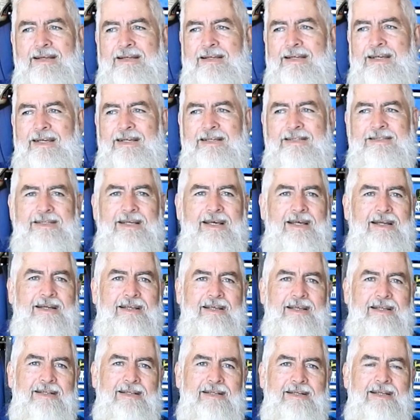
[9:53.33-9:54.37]
yeah, started
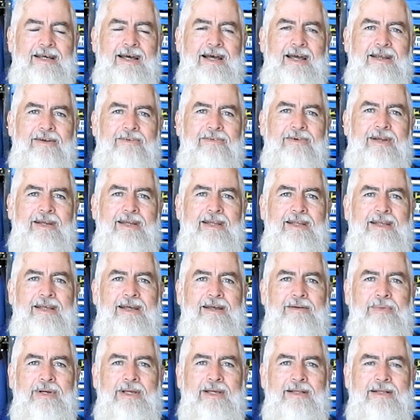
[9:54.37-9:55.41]
getting the day ready, you
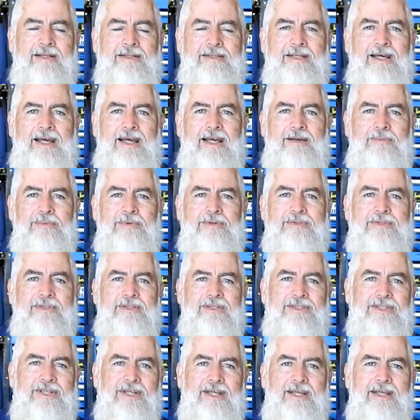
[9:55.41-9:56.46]
know, bringing the tables and
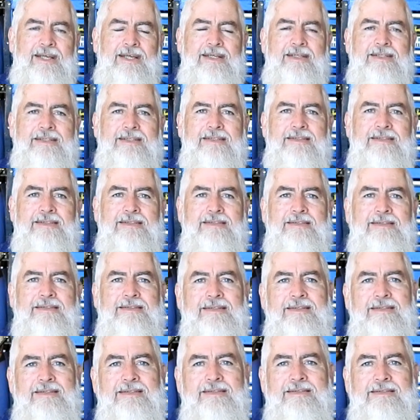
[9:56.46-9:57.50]
the chairs,
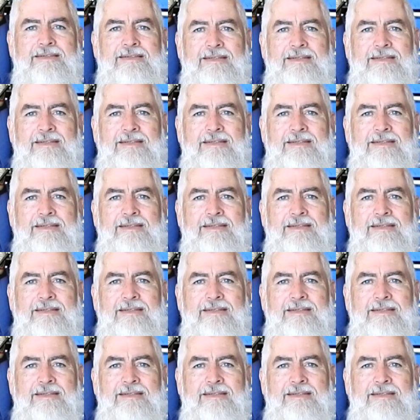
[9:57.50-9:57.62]
and